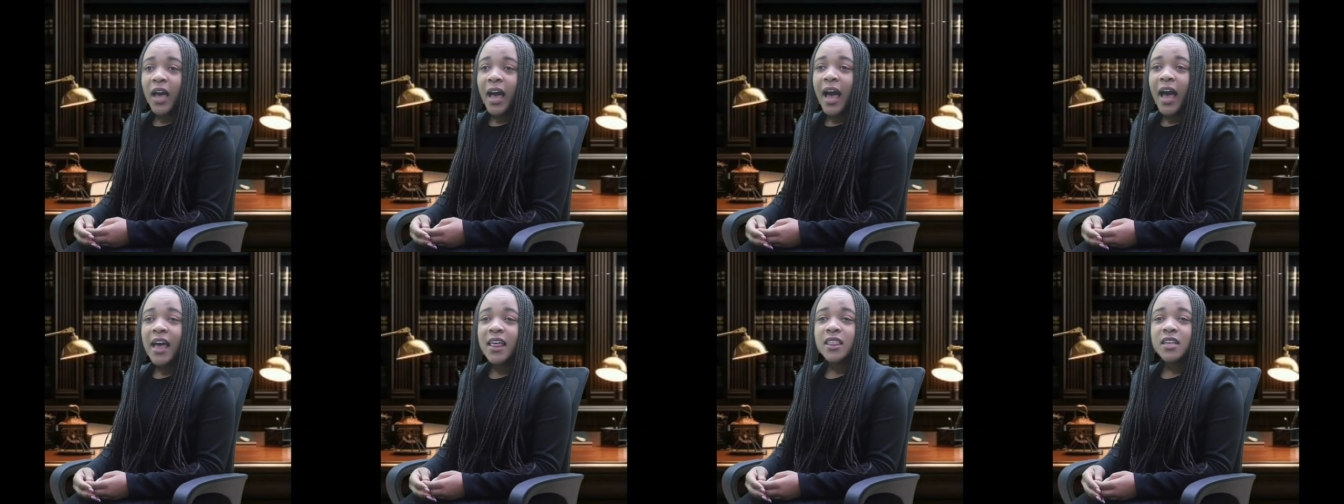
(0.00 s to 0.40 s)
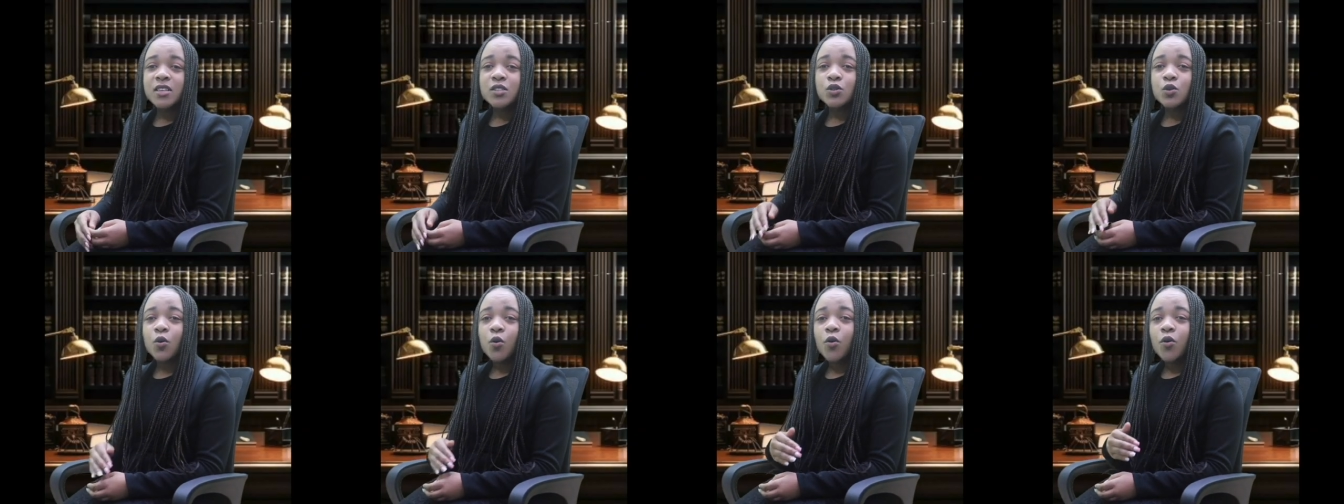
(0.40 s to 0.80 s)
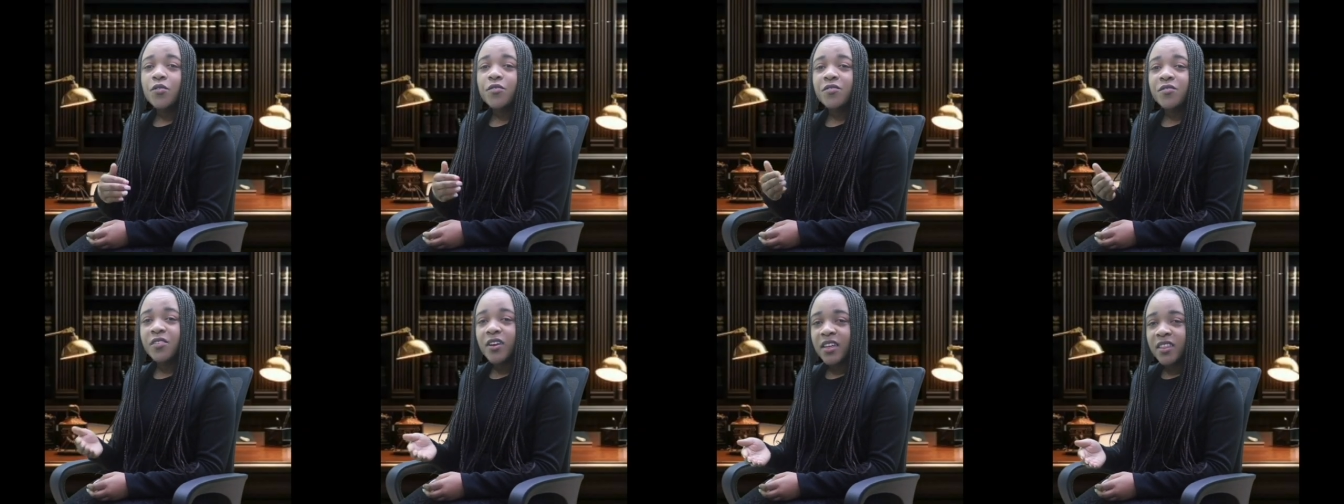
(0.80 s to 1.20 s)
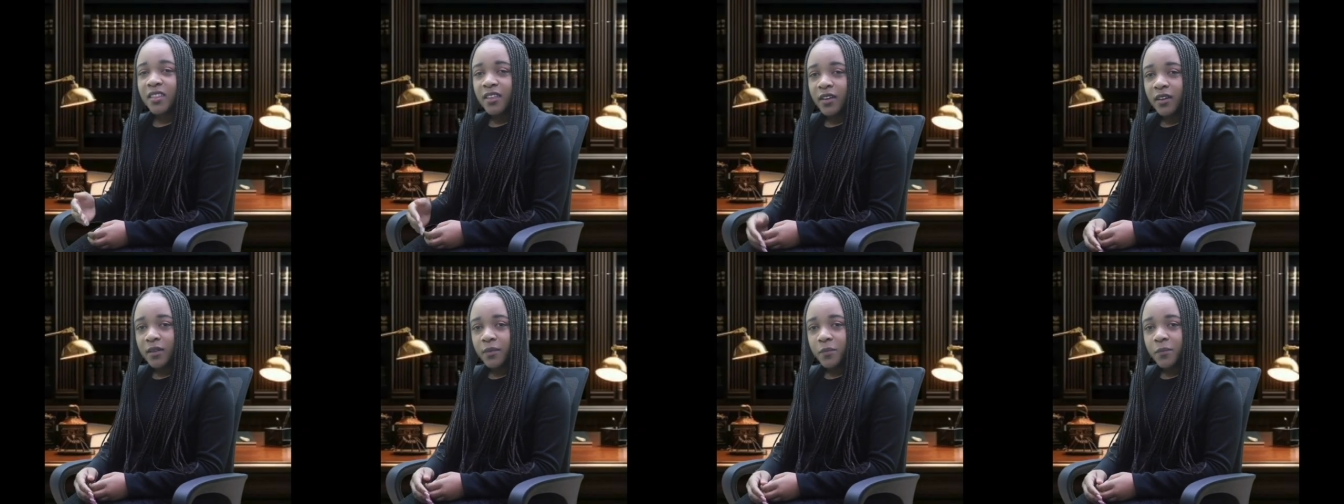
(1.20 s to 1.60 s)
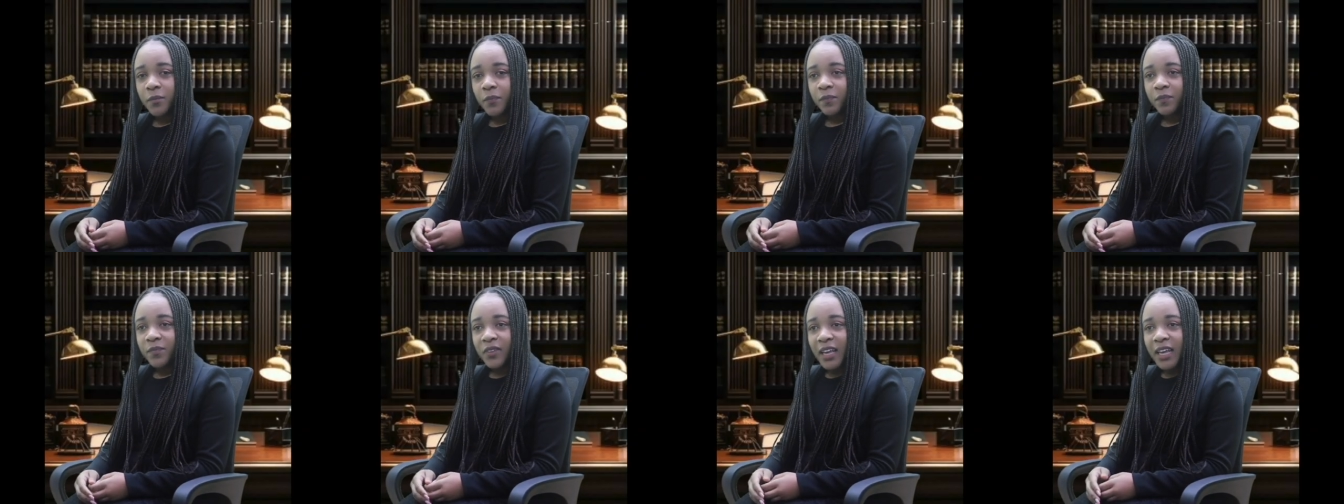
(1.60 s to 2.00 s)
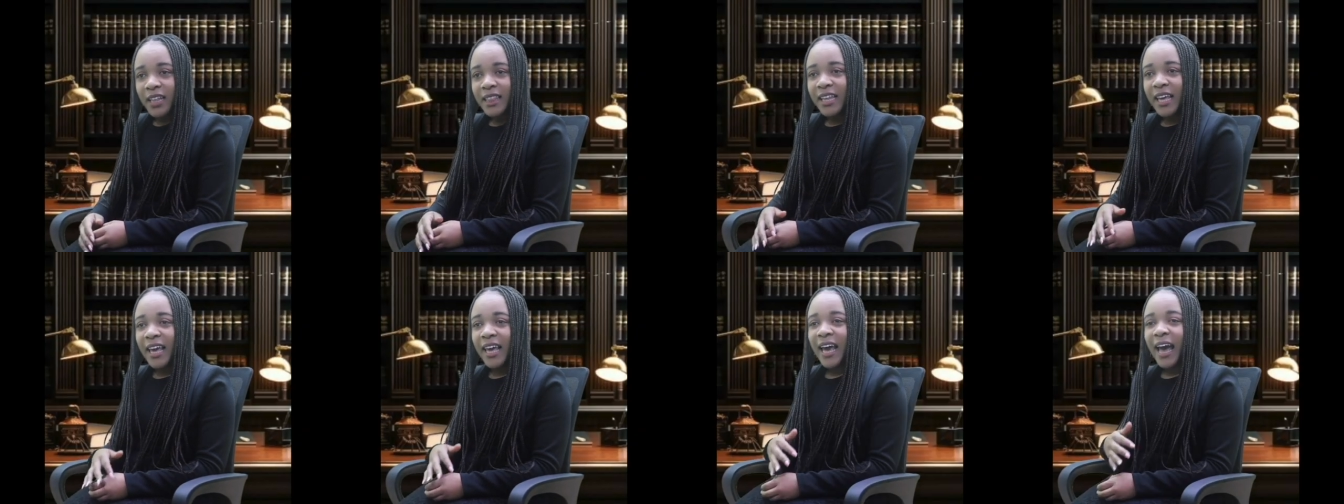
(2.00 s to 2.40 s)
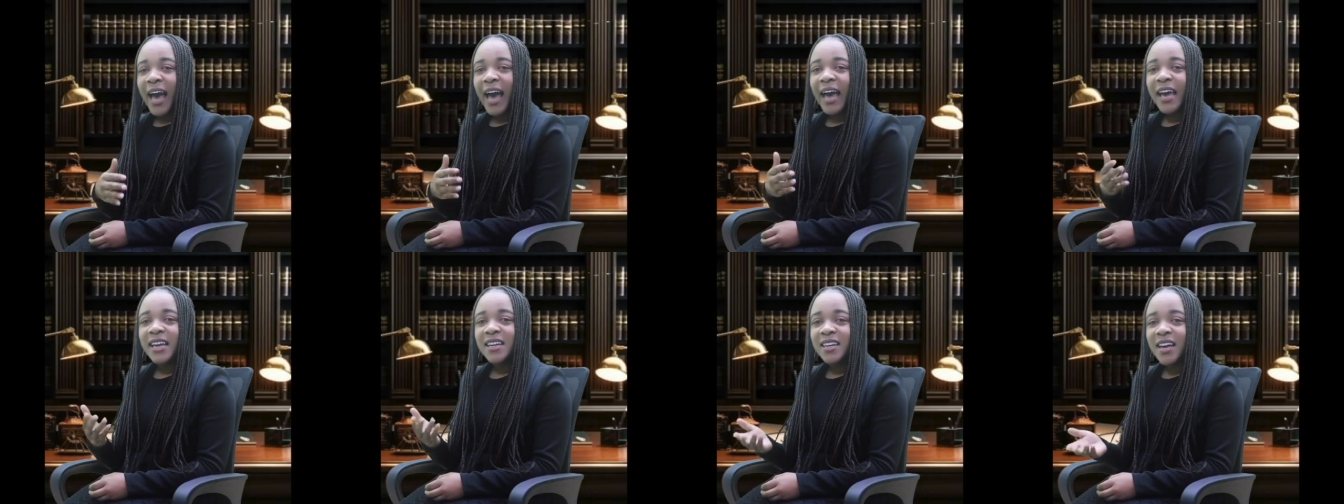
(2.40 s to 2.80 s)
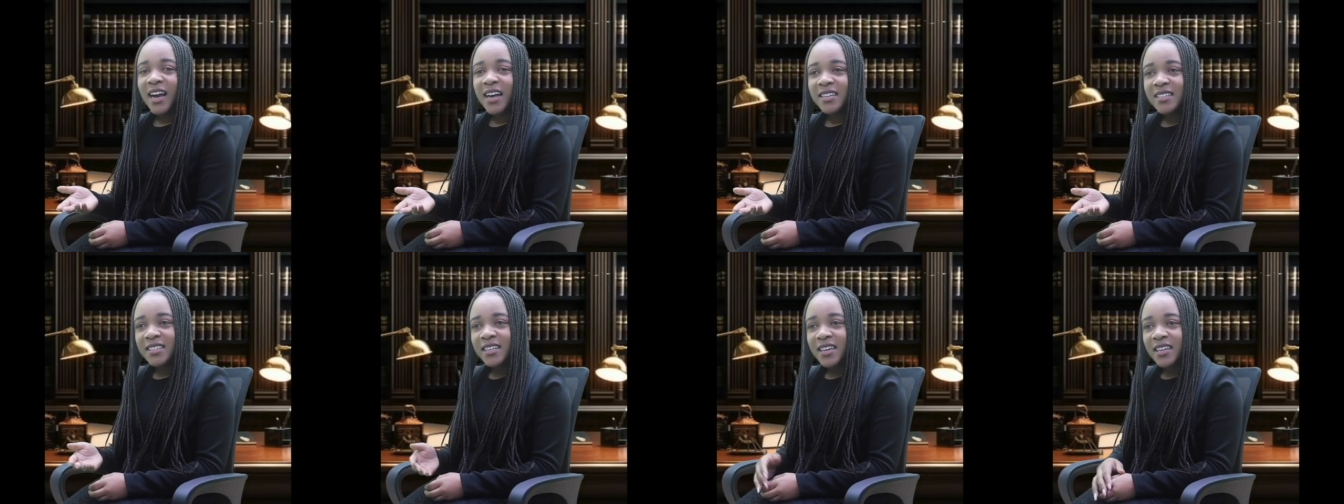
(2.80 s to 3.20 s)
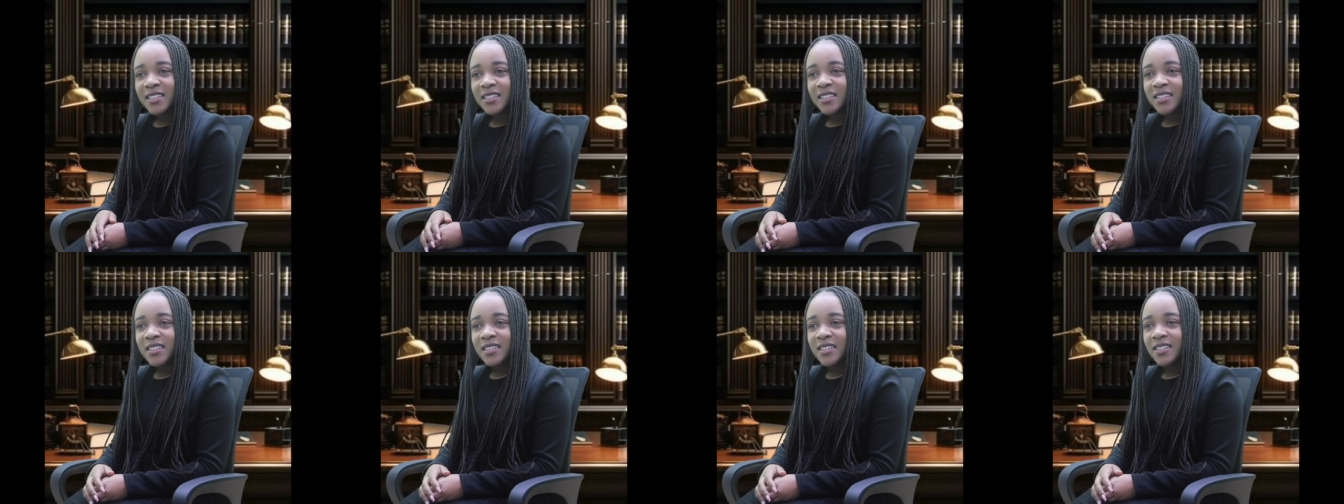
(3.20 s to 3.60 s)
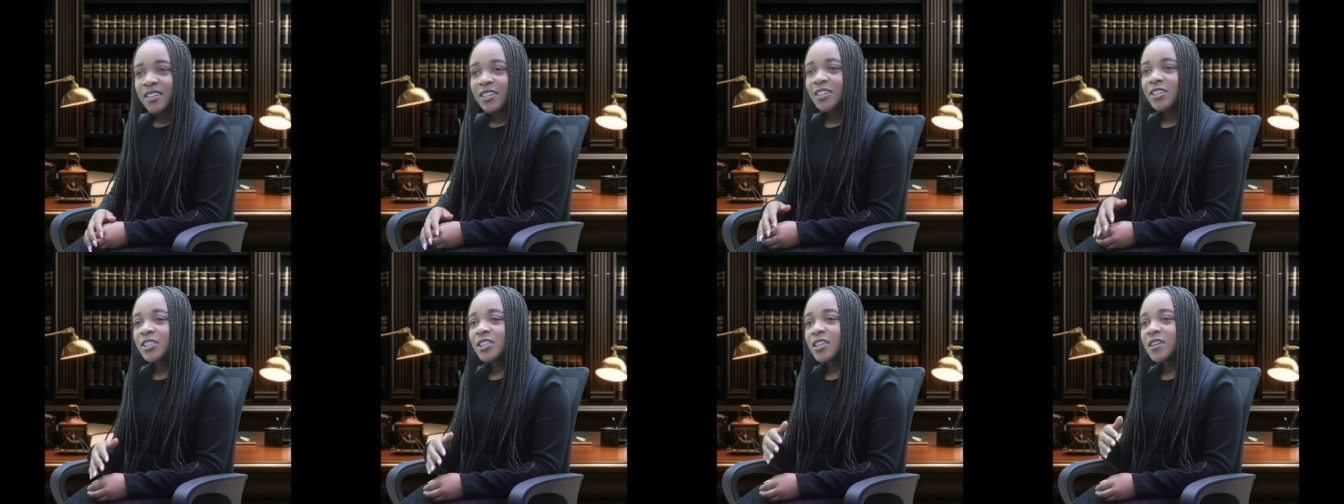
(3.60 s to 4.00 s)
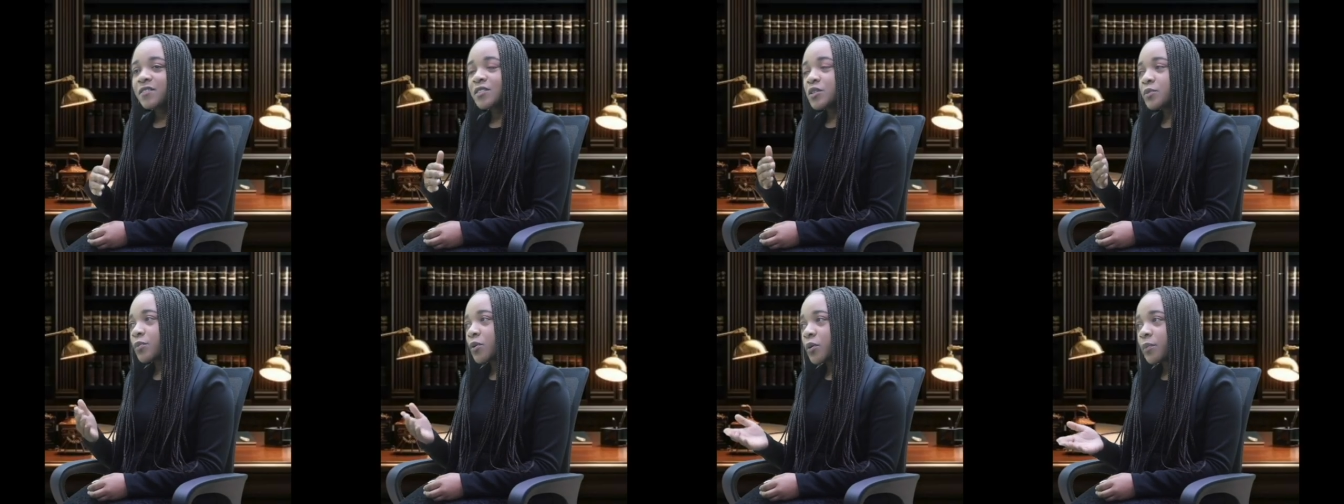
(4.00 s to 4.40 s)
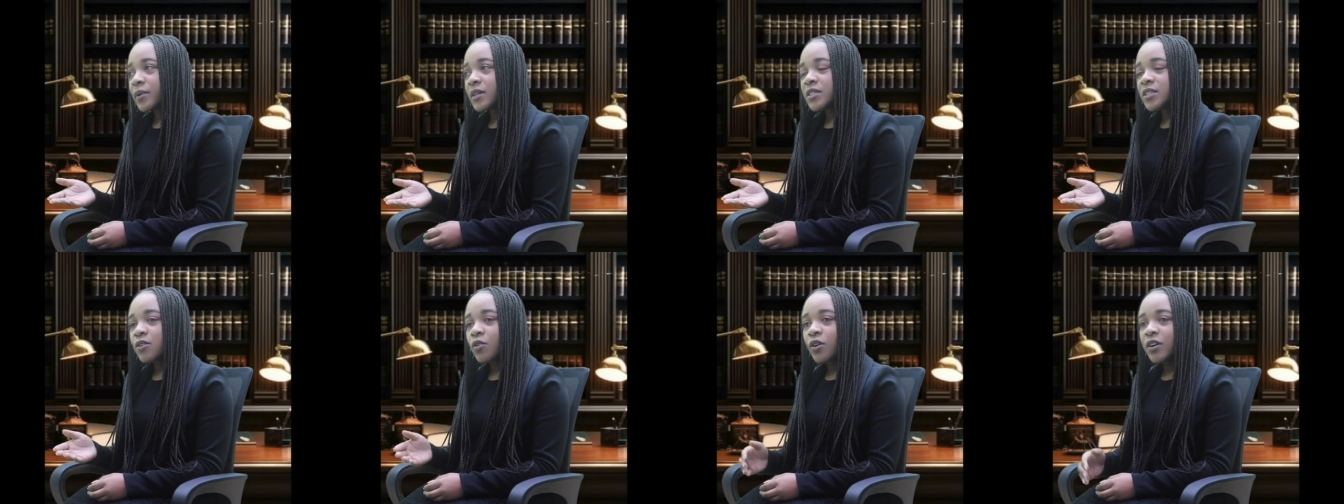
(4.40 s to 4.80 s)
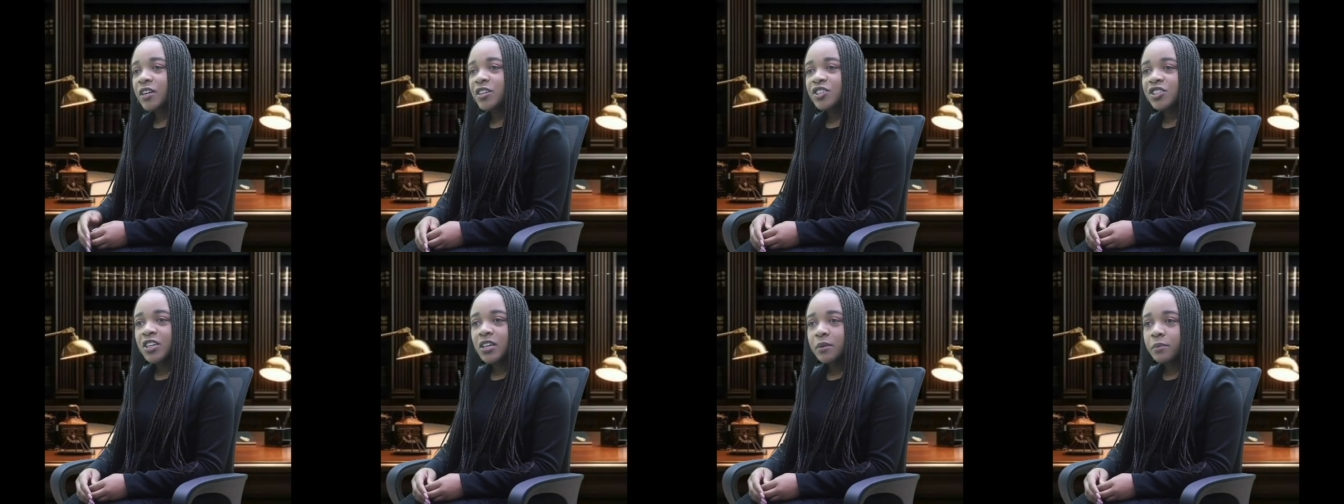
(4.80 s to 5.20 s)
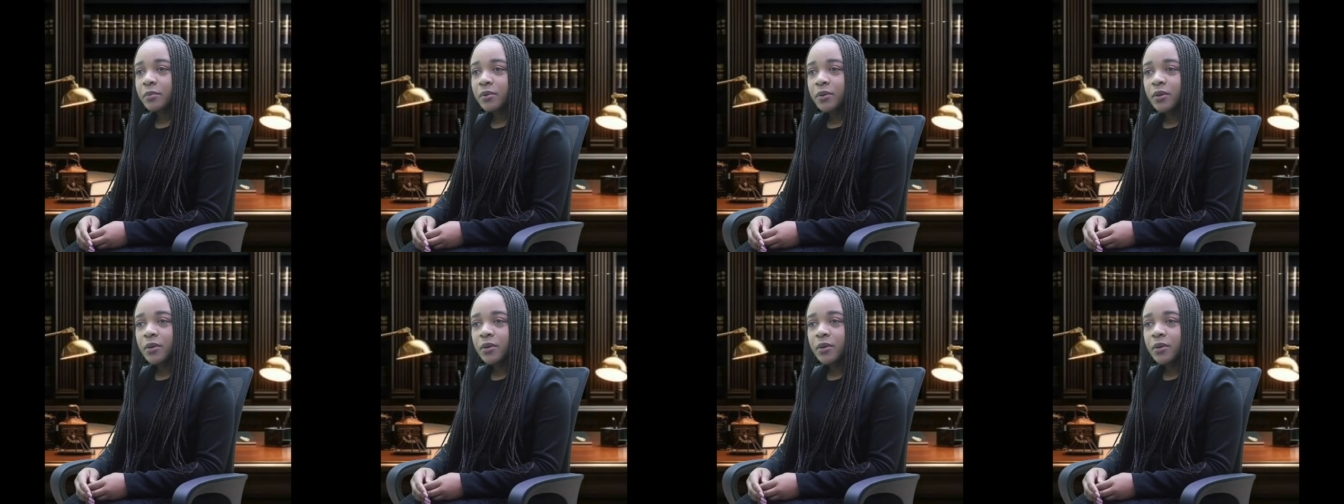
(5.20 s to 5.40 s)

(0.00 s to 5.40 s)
Others go further. They hide assets, shift property ownership,